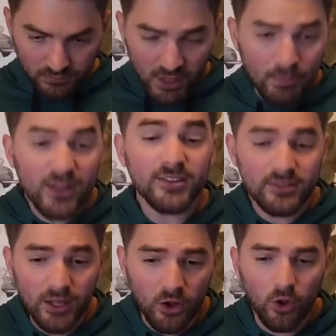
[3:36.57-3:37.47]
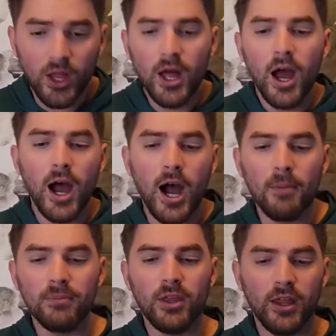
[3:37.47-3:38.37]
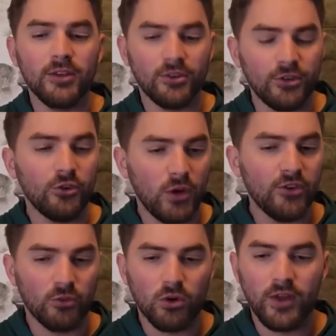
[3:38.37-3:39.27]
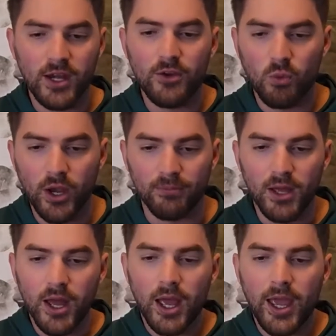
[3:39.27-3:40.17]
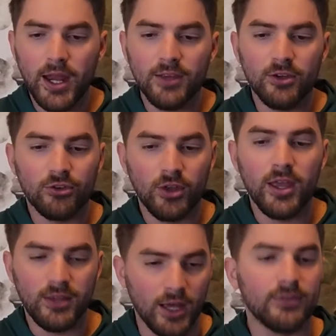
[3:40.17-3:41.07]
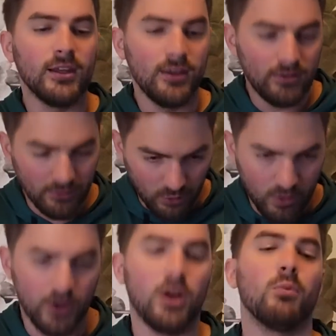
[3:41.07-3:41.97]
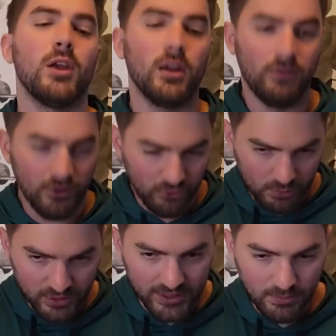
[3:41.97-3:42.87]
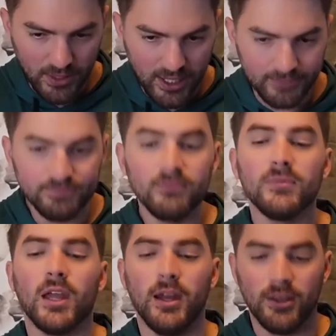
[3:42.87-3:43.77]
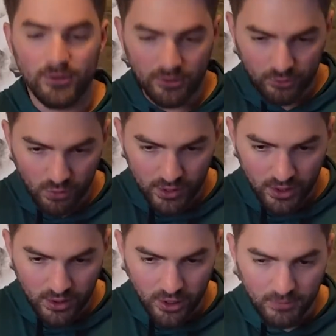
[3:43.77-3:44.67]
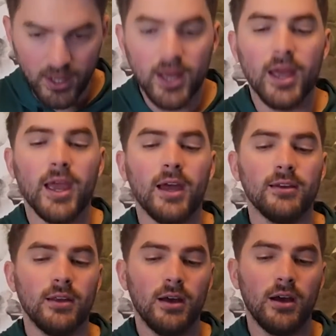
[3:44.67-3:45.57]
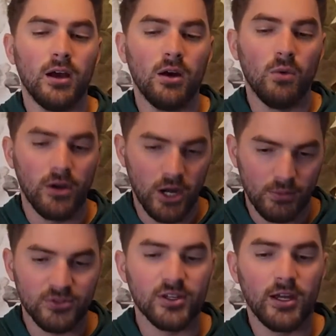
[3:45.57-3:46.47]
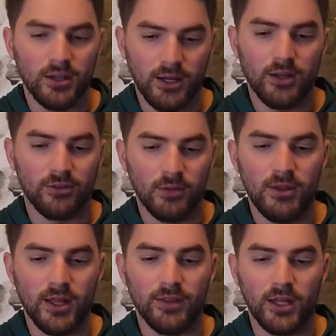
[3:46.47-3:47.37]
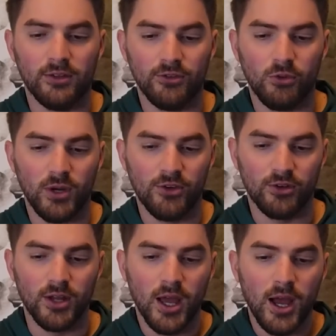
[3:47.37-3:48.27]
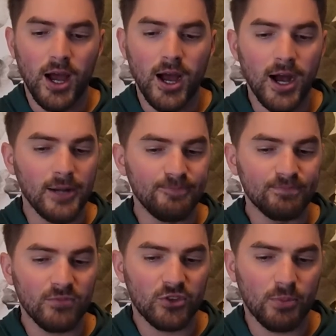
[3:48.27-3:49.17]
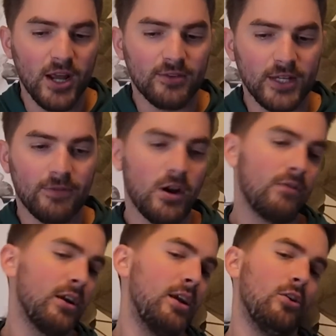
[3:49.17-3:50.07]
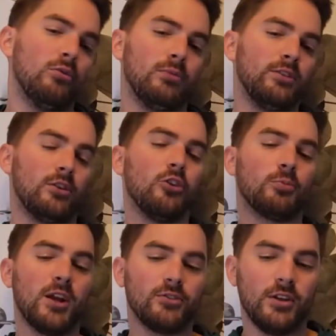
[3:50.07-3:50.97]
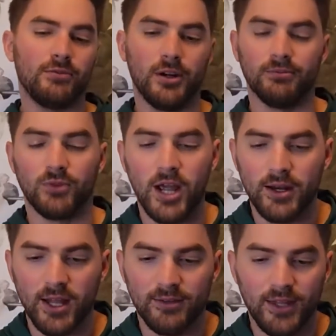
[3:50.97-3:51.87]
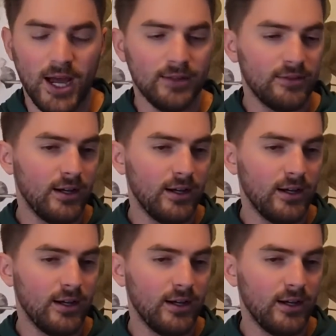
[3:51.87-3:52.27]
But still, it's a situation where they need to win. It is his, yes, it is his throwing arm. We can officially put that to bed. It is his throwing arm, and 100% it is going to be that situation. Sprains take forever to heal. Listen, all sprains are different, right? It's not,